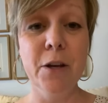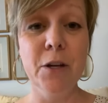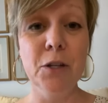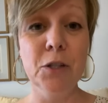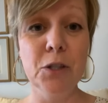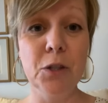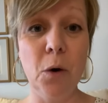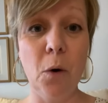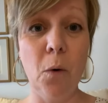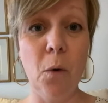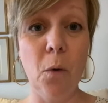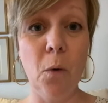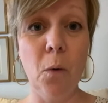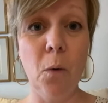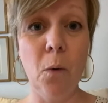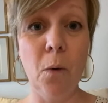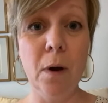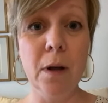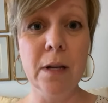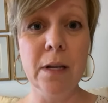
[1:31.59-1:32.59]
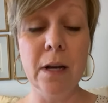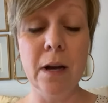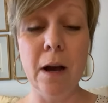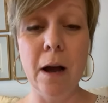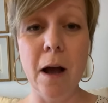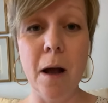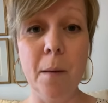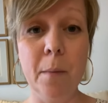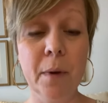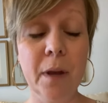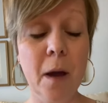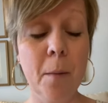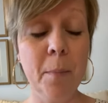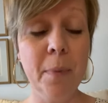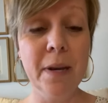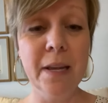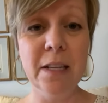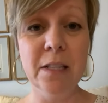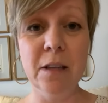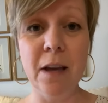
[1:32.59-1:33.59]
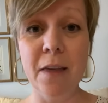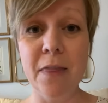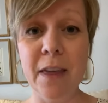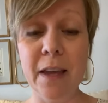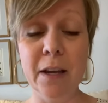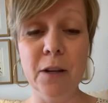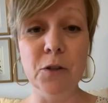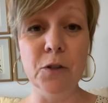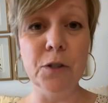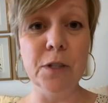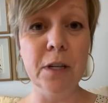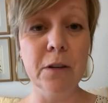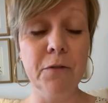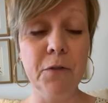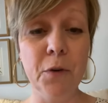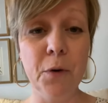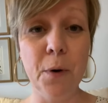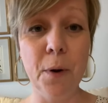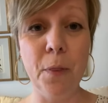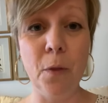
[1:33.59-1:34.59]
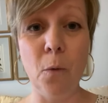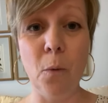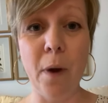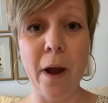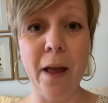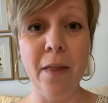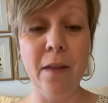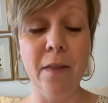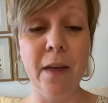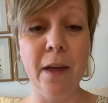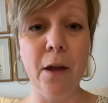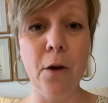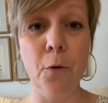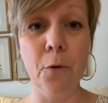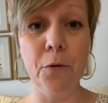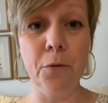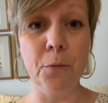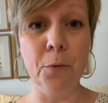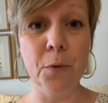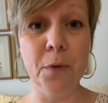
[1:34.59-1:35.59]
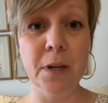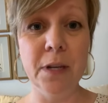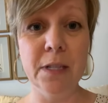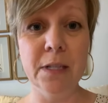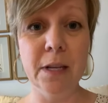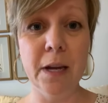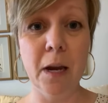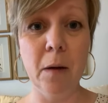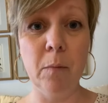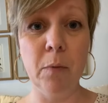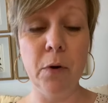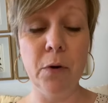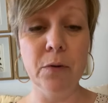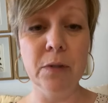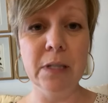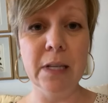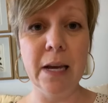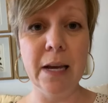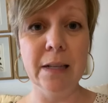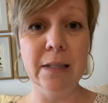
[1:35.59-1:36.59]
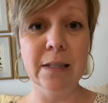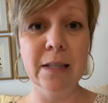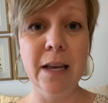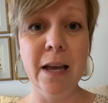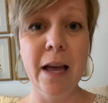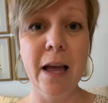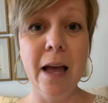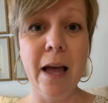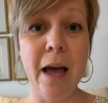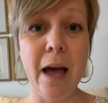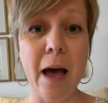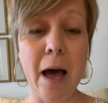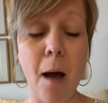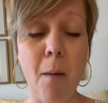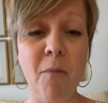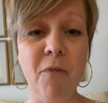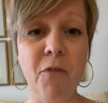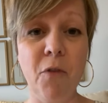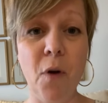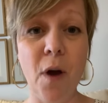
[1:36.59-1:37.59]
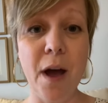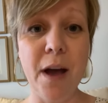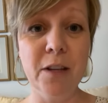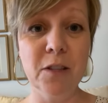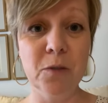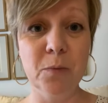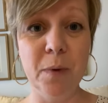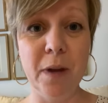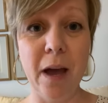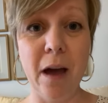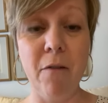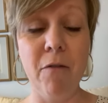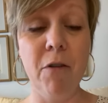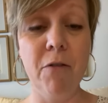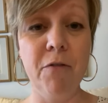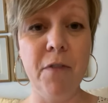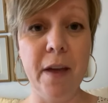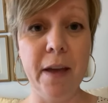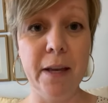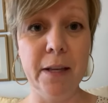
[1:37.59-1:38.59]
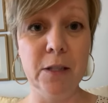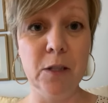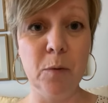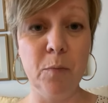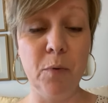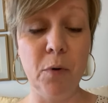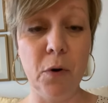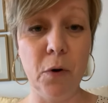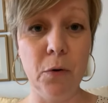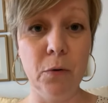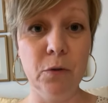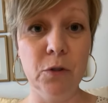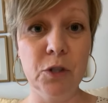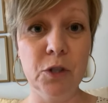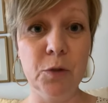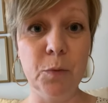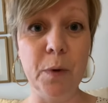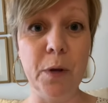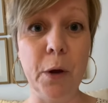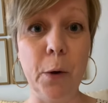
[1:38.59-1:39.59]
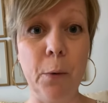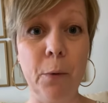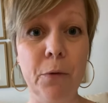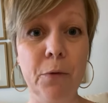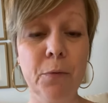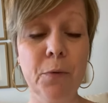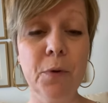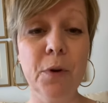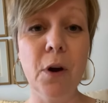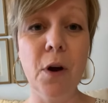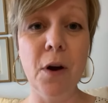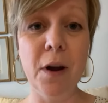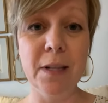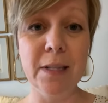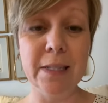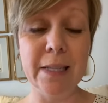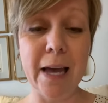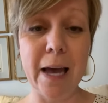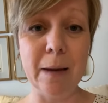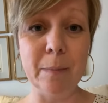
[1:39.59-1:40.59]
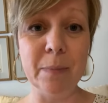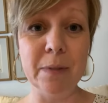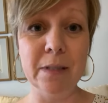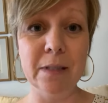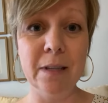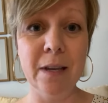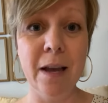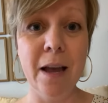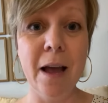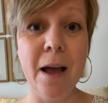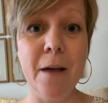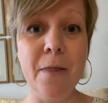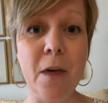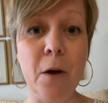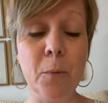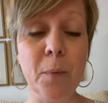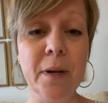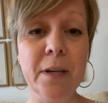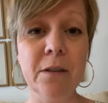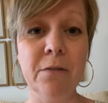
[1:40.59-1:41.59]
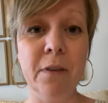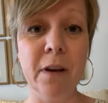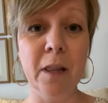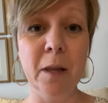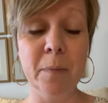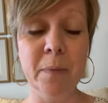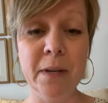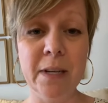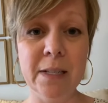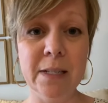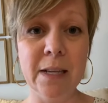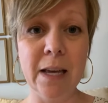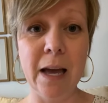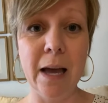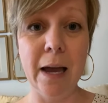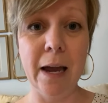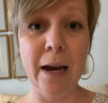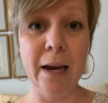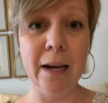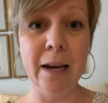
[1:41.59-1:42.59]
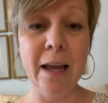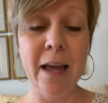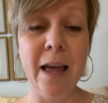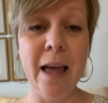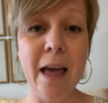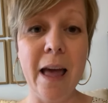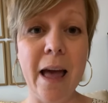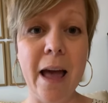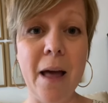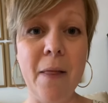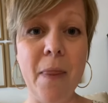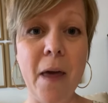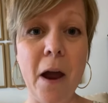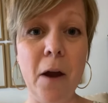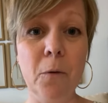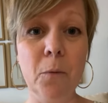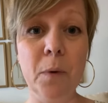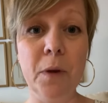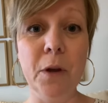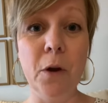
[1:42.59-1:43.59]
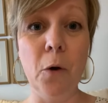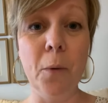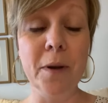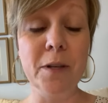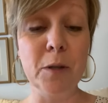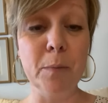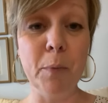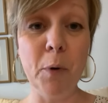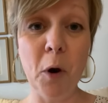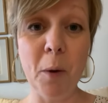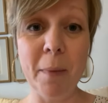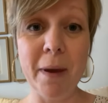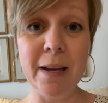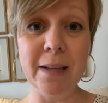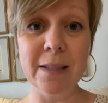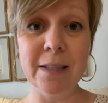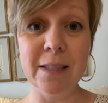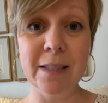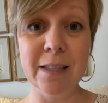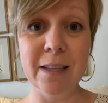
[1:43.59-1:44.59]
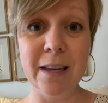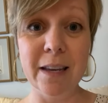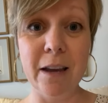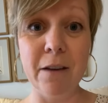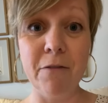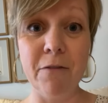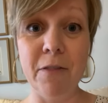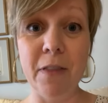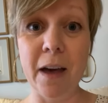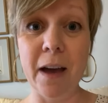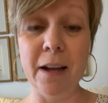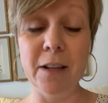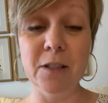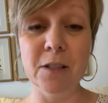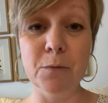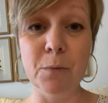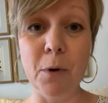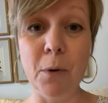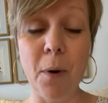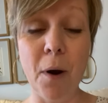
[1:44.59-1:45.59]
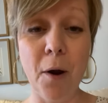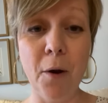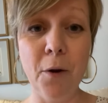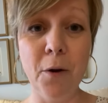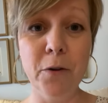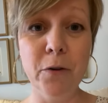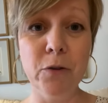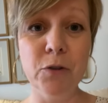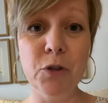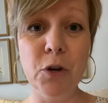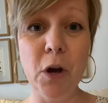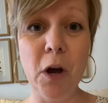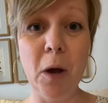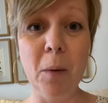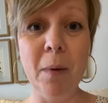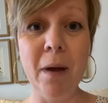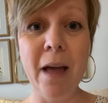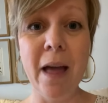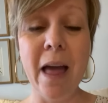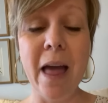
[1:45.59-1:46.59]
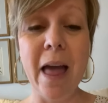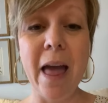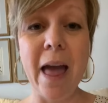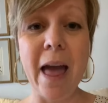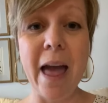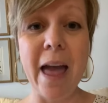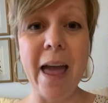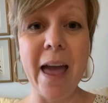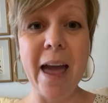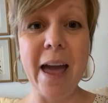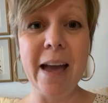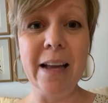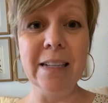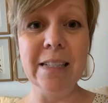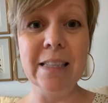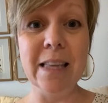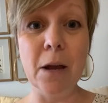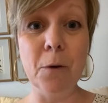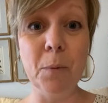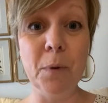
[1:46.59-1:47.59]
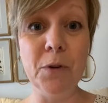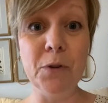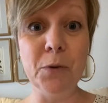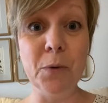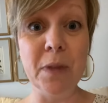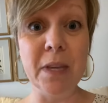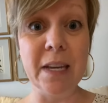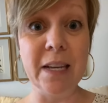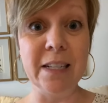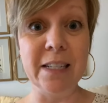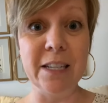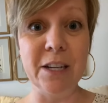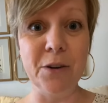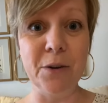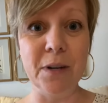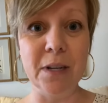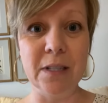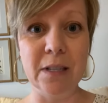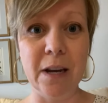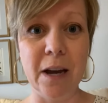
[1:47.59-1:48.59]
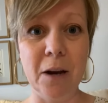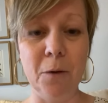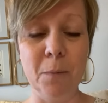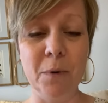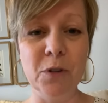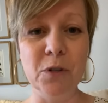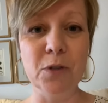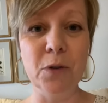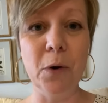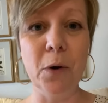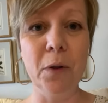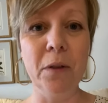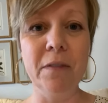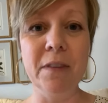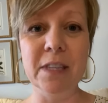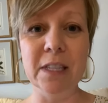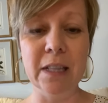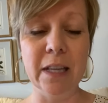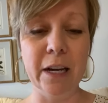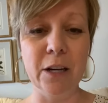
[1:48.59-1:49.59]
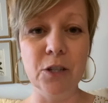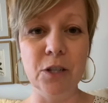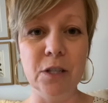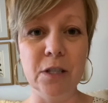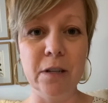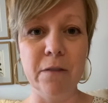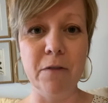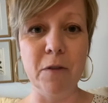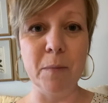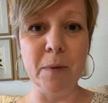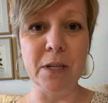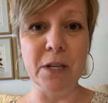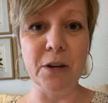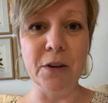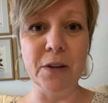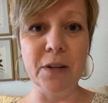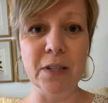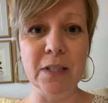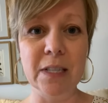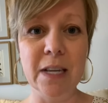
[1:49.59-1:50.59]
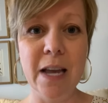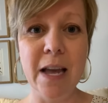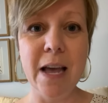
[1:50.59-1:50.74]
So companies, I think, differ in the way that they go through the design process. For us, we have a phased approach. We go through concepts, then we develop the design, and then we go into permits if that's required on your job. And then we do the interior design, which is all of the selections of the materials.